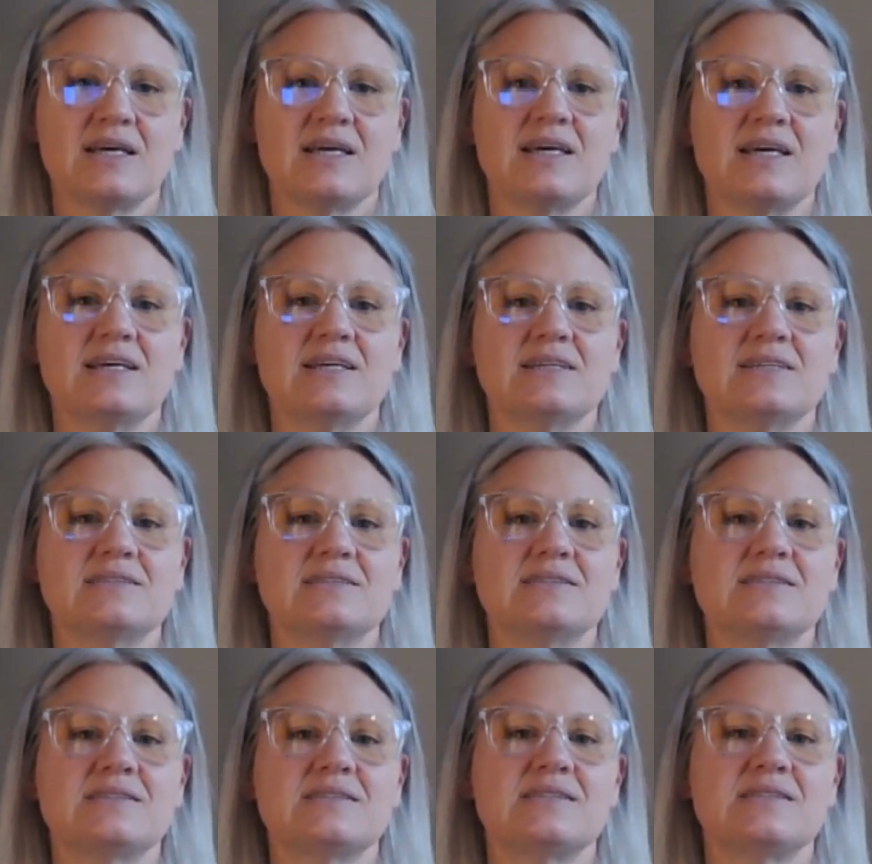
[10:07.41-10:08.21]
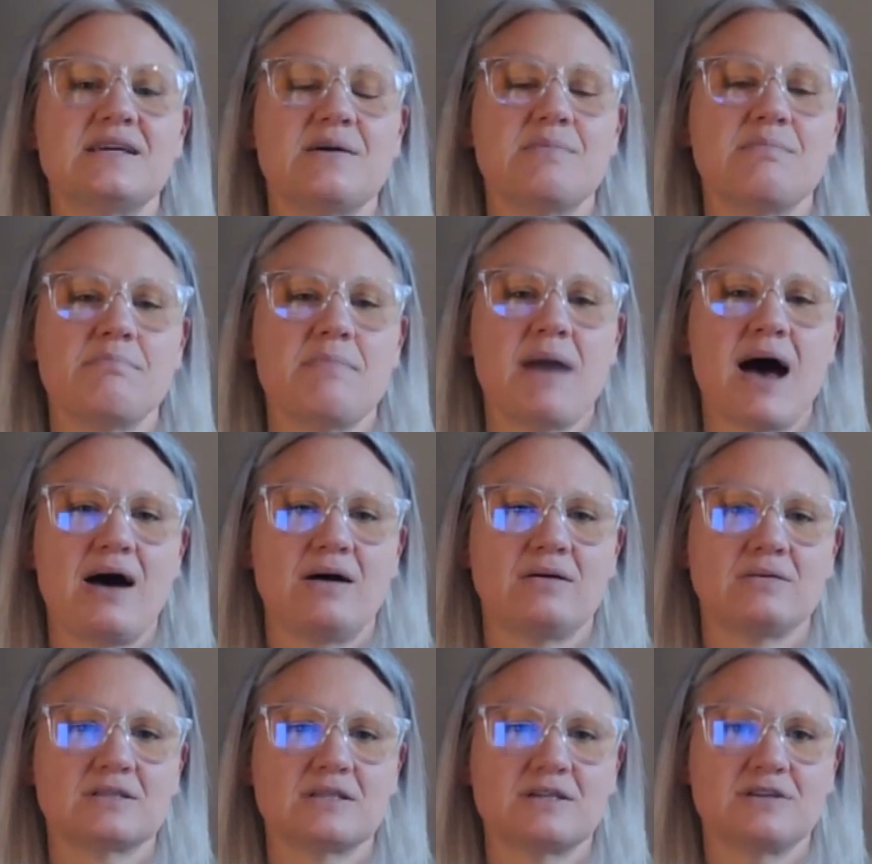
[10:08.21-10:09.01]
is the
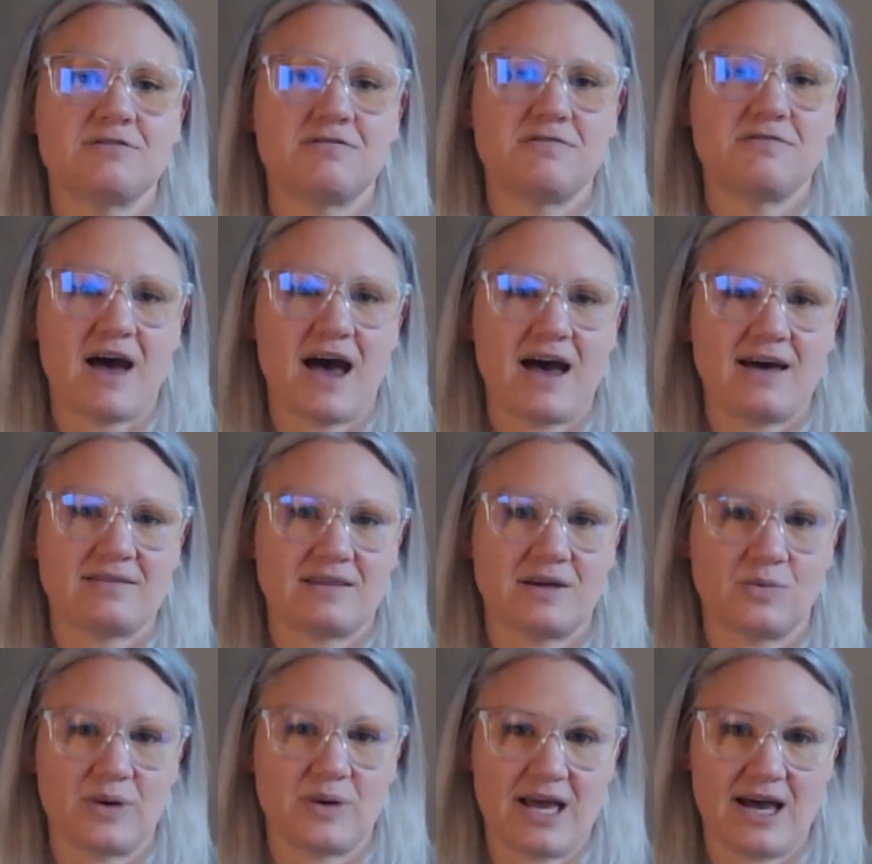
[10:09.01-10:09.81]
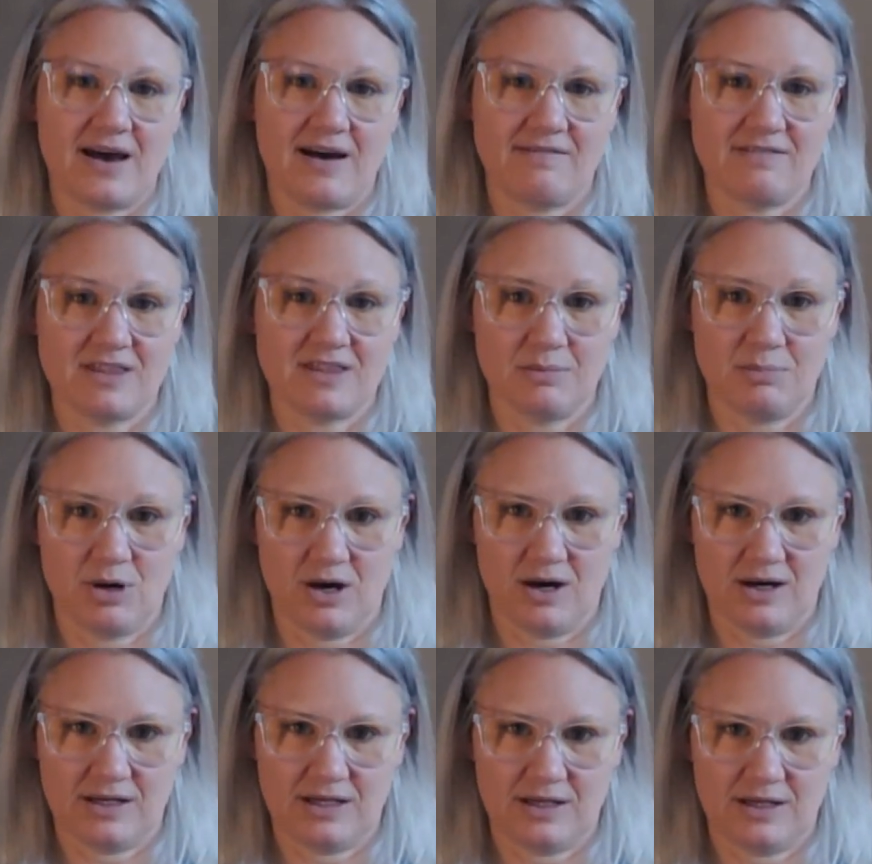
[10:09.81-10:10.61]
amount of fat that we have in the
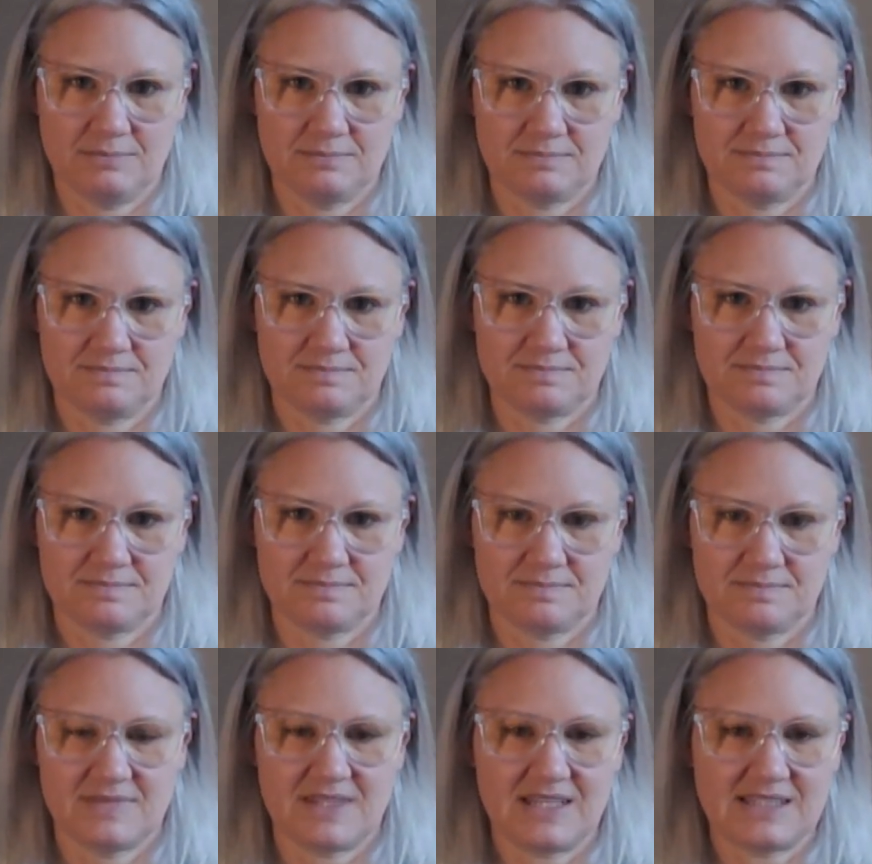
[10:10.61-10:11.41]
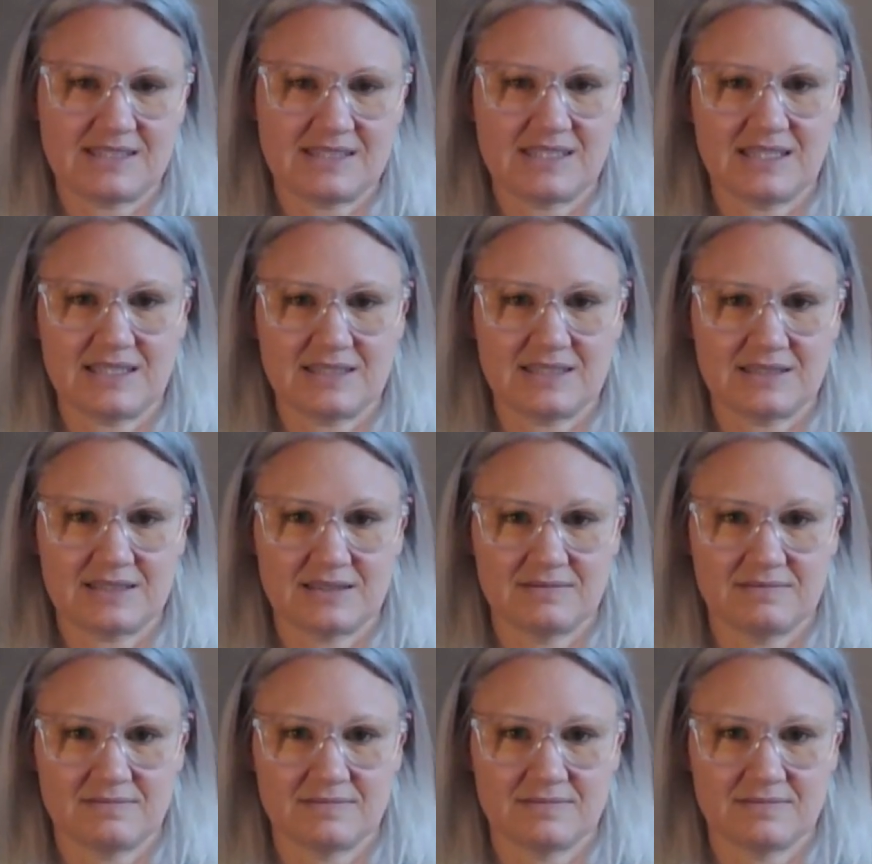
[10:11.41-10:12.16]
body. That's it.